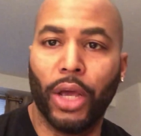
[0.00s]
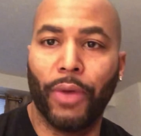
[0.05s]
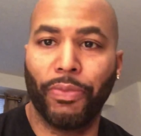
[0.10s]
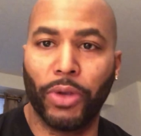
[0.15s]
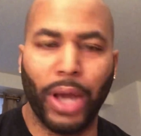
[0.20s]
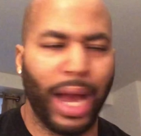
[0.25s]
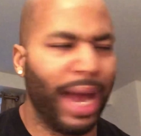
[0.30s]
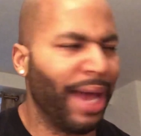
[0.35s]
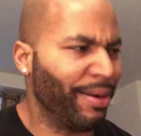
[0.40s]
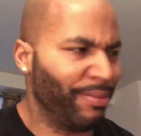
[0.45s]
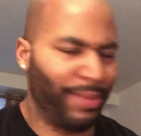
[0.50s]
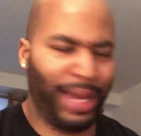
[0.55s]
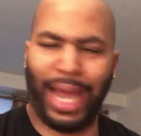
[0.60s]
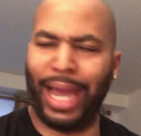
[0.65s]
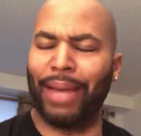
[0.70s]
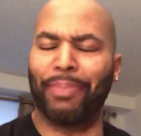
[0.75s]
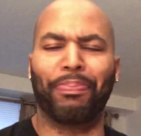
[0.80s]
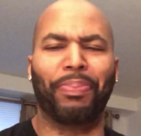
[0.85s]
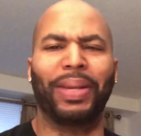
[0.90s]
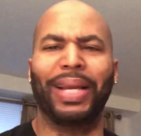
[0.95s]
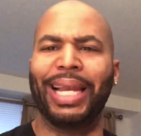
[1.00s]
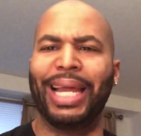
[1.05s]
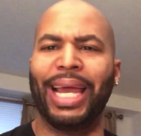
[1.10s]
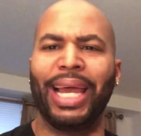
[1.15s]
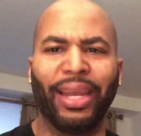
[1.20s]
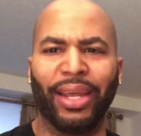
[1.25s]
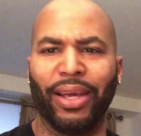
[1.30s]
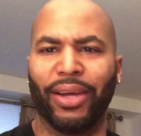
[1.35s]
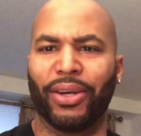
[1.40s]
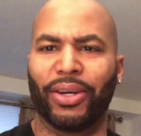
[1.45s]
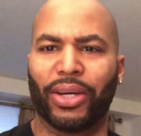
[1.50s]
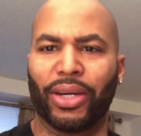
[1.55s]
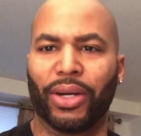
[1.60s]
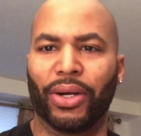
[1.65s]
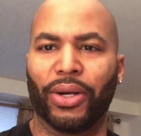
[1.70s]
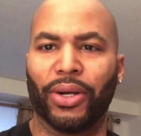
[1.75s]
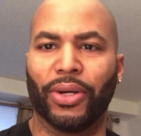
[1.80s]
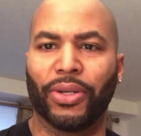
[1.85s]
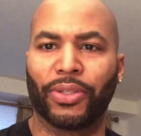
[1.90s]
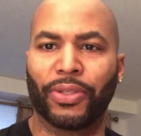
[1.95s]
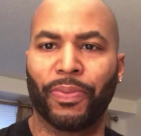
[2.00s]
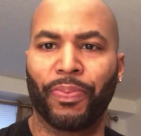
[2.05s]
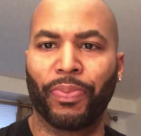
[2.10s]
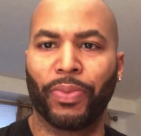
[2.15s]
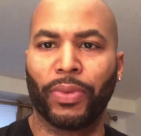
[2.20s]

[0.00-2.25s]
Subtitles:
I done had plenty of girls,